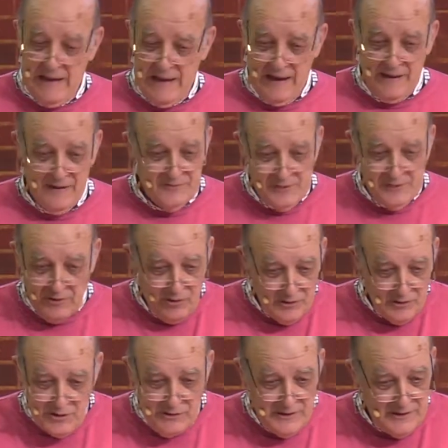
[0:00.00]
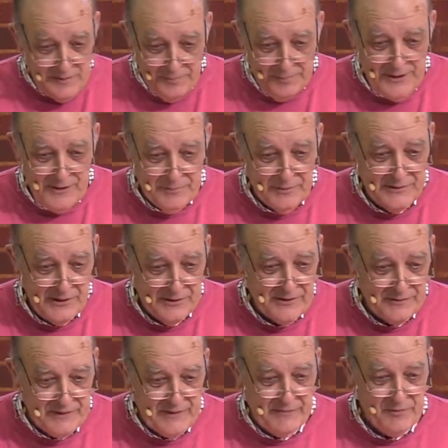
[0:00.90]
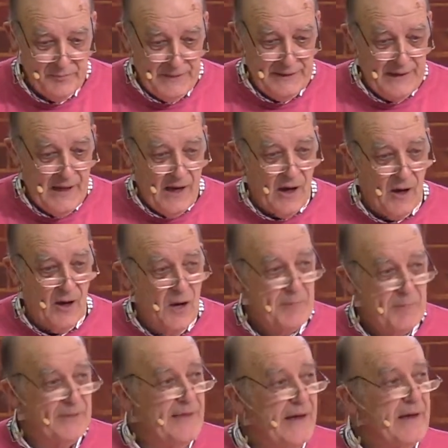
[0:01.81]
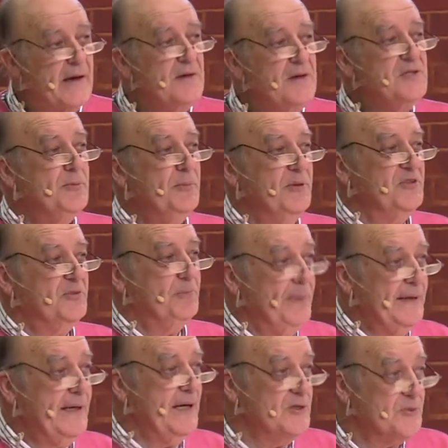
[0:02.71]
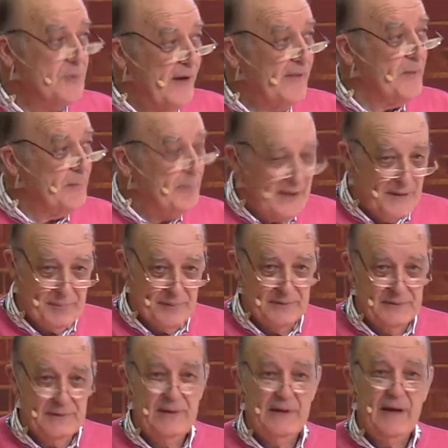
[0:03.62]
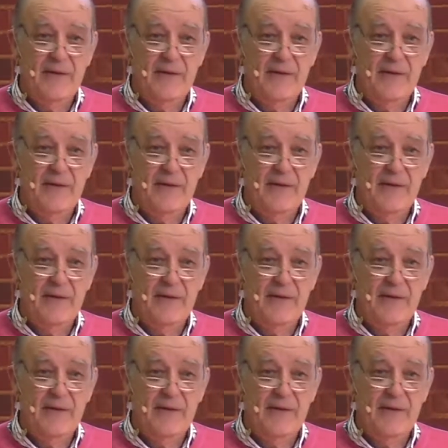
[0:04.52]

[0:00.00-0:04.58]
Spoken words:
And he said, not only the people that you've given me now, but they're going to be speaking to other people,